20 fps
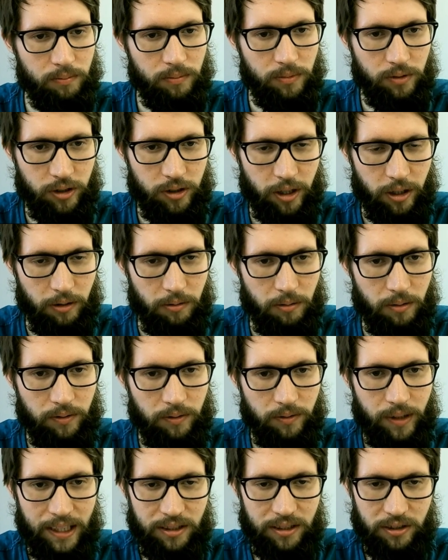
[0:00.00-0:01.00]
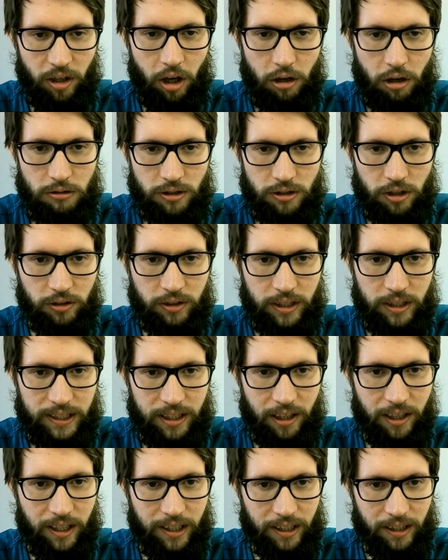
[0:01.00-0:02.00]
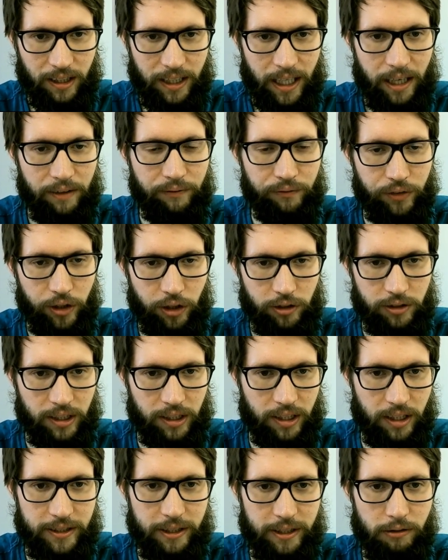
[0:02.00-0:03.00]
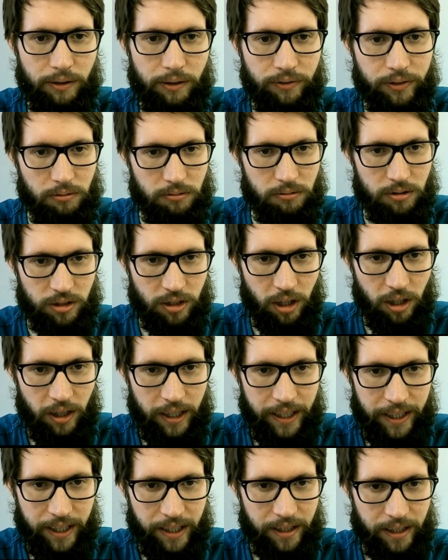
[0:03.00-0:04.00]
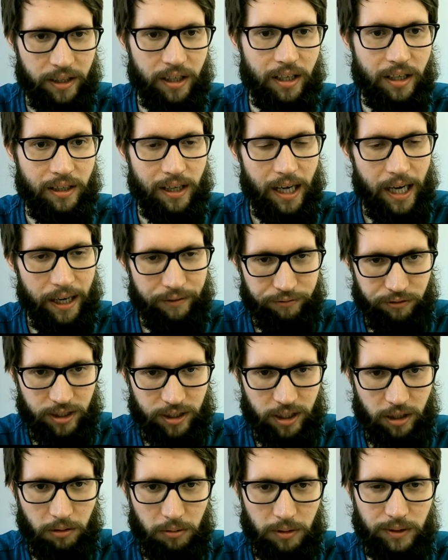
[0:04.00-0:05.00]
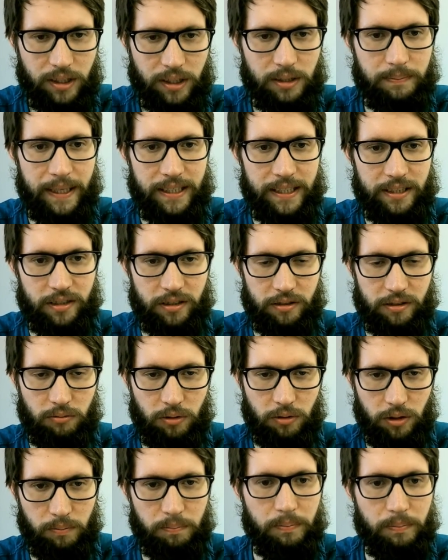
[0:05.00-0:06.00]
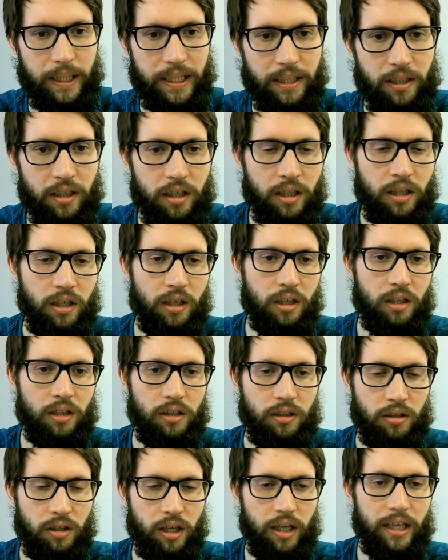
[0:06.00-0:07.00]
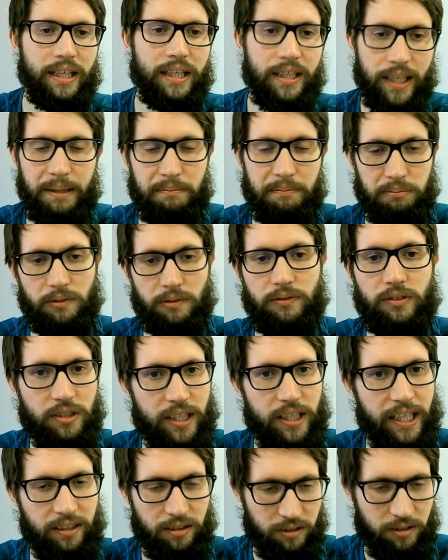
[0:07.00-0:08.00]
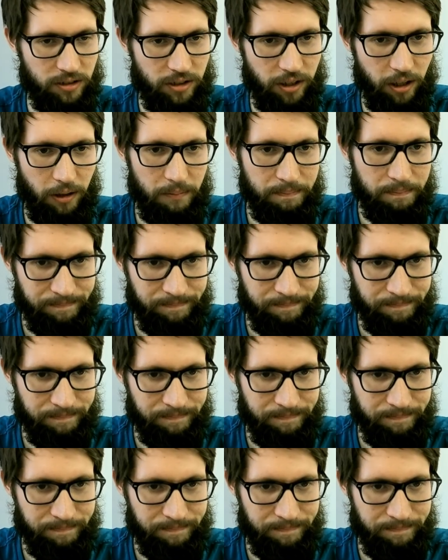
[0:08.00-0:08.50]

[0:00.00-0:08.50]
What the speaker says: So that's horizontally, diagonally, and vertically. So if there were a star here, every single one of these spaces would be incapable of containing a star.